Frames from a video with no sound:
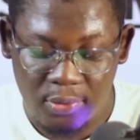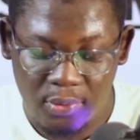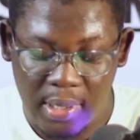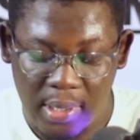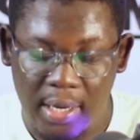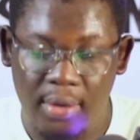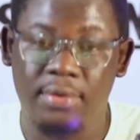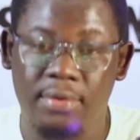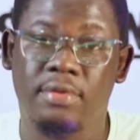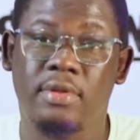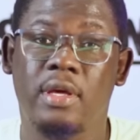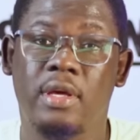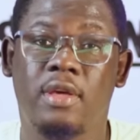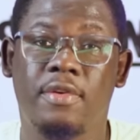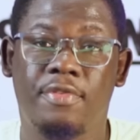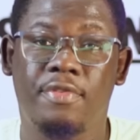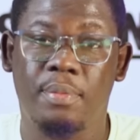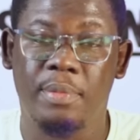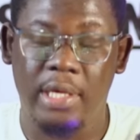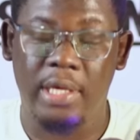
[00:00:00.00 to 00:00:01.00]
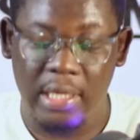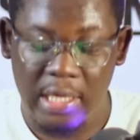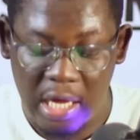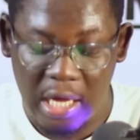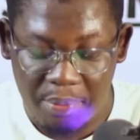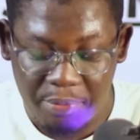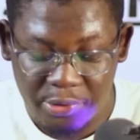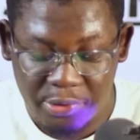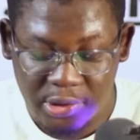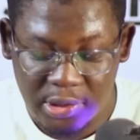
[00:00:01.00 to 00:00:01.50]
Wow, thank you for being here.
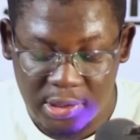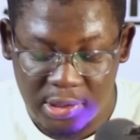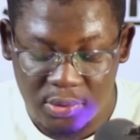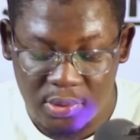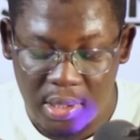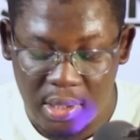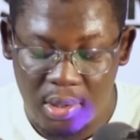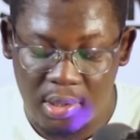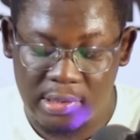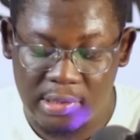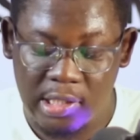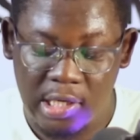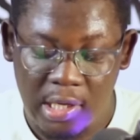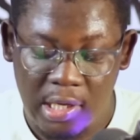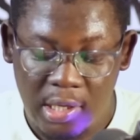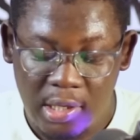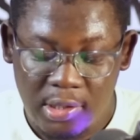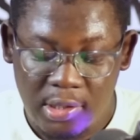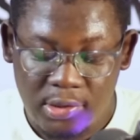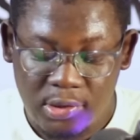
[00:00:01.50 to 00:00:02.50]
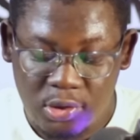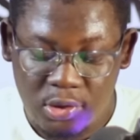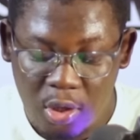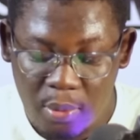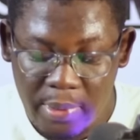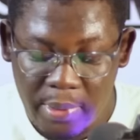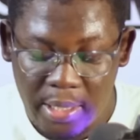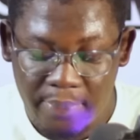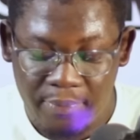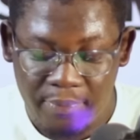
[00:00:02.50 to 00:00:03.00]
I appreciate you a lot.
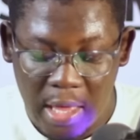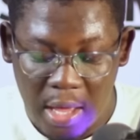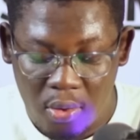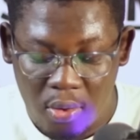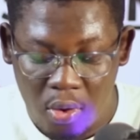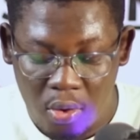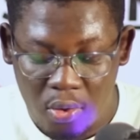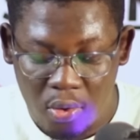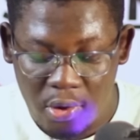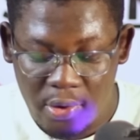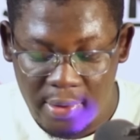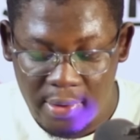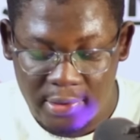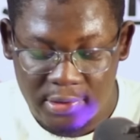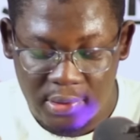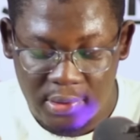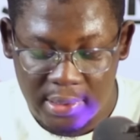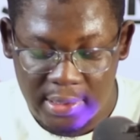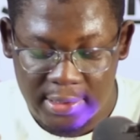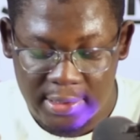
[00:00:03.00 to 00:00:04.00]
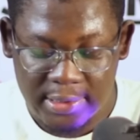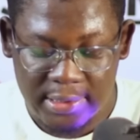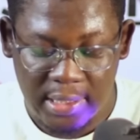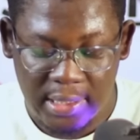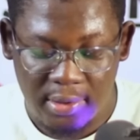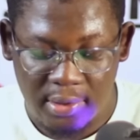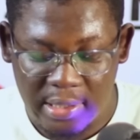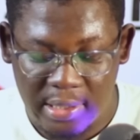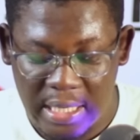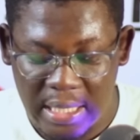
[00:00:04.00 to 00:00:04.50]
Somi Agogo, you are also on this
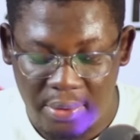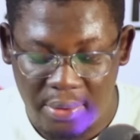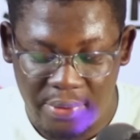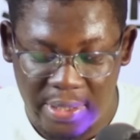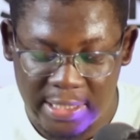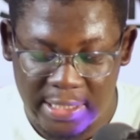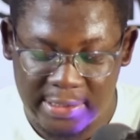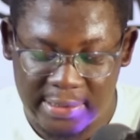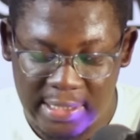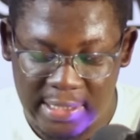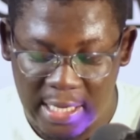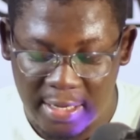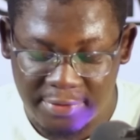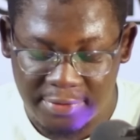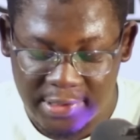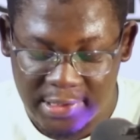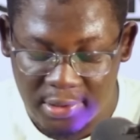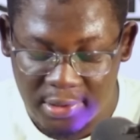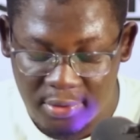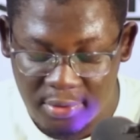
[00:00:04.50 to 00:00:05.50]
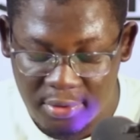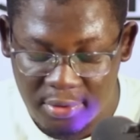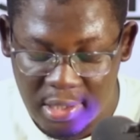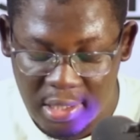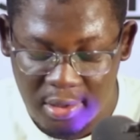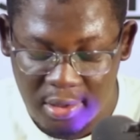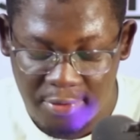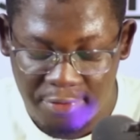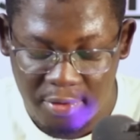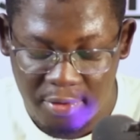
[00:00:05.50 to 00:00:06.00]
channel. King Grace, I've seen you.
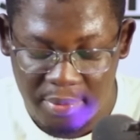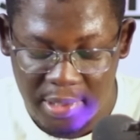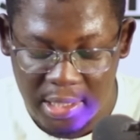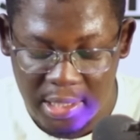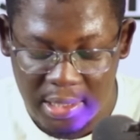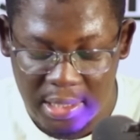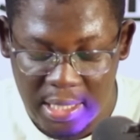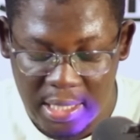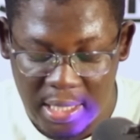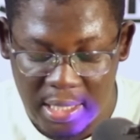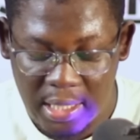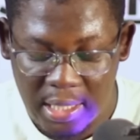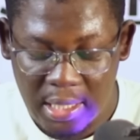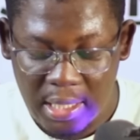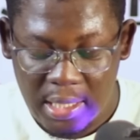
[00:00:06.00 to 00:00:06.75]
Thank you for being here.